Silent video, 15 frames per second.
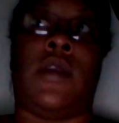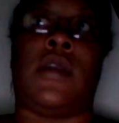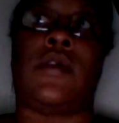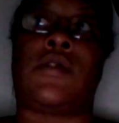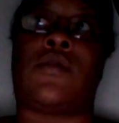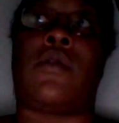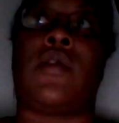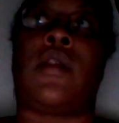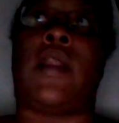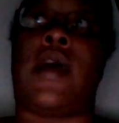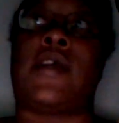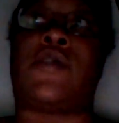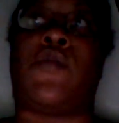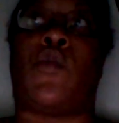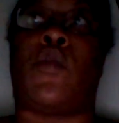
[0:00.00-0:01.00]
weeks or the
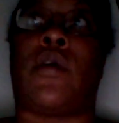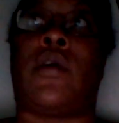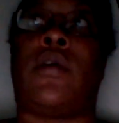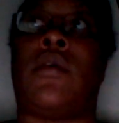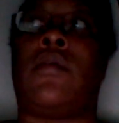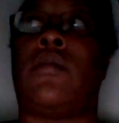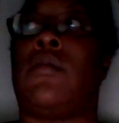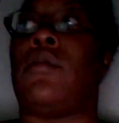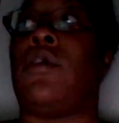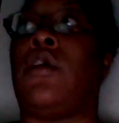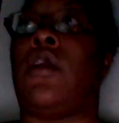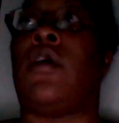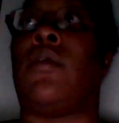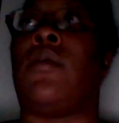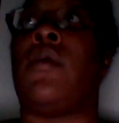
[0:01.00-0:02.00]
last four you
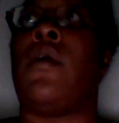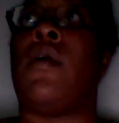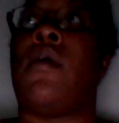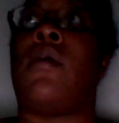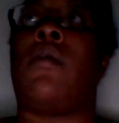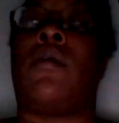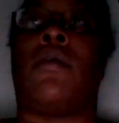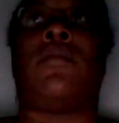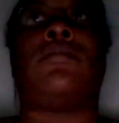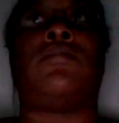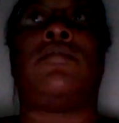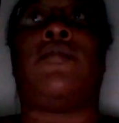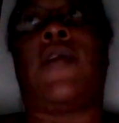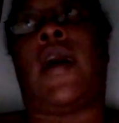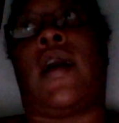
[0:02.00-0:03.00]
know or
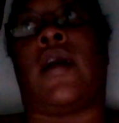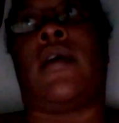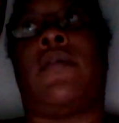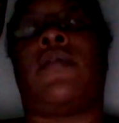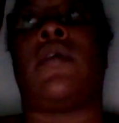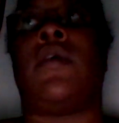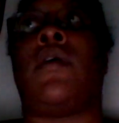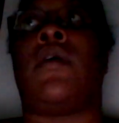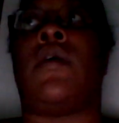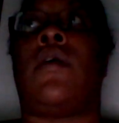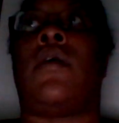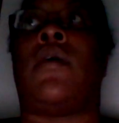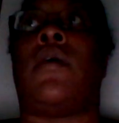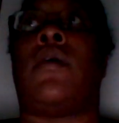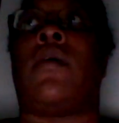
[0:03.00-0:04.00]
five
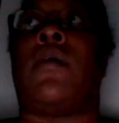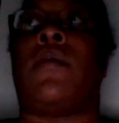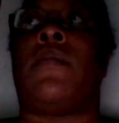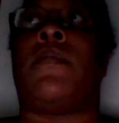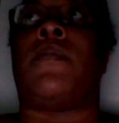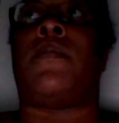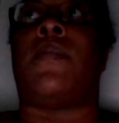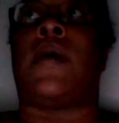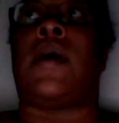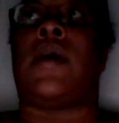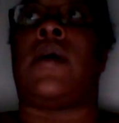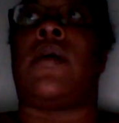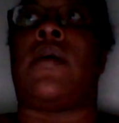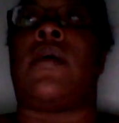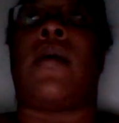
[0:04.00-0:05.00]

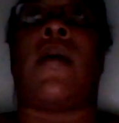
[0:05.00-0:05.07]
but